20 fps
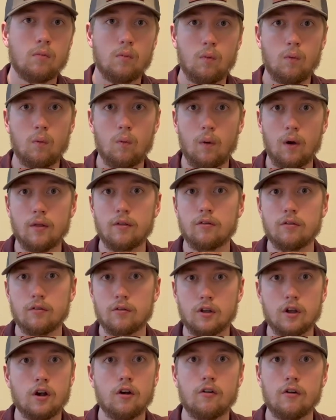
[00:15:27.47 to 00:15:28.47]
what's
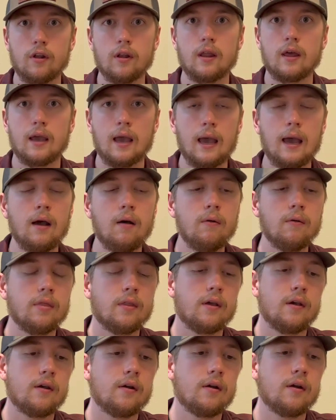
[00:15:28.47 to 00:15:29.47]
currently out
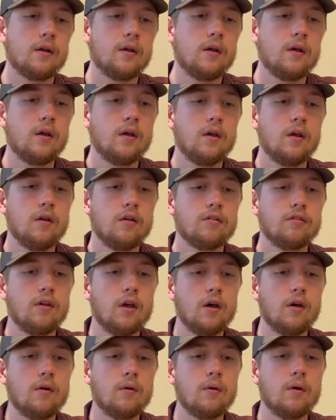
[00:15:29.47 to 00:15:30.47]
there.
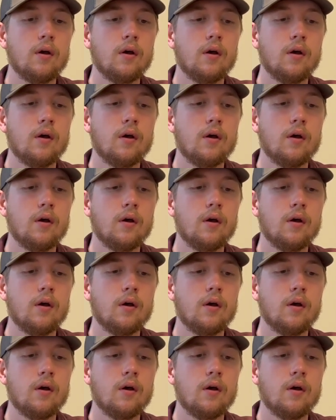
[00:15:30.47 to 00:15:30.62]
So